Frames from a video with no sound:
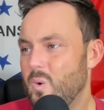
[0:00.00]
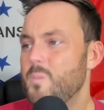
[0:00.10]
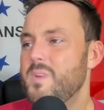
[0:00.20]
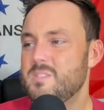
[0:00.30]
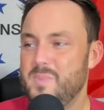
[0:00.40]
Ole
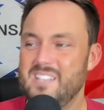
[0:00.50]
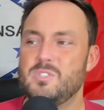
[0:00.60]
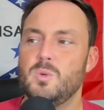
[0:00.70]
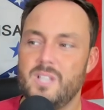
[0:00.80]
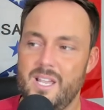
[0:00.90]
Miss beat
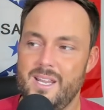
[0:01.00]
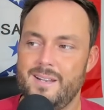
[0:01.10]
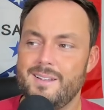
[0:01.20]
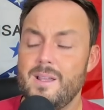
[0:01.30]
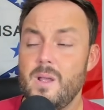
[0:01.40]

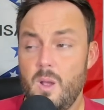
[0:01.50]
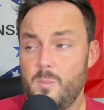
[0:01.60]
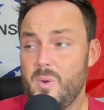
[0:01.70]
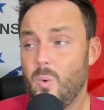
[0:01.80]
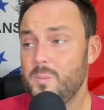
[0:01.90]
Tulane,
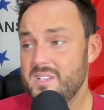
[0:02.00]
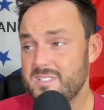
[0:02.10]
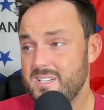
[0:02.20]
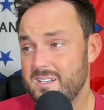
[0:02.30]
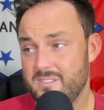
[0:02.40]
but Ole Miss
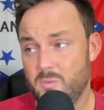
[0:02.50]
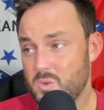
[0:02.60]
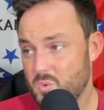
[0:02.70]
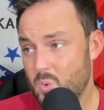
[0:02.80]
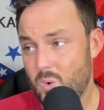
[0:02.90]
needed a
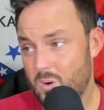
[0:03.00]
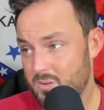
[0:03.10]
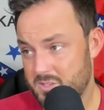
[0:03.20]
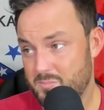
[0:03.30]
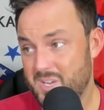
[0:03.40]
fourth quarter
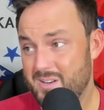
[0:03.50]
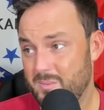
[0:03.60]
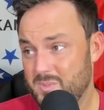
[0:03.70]
to beat them.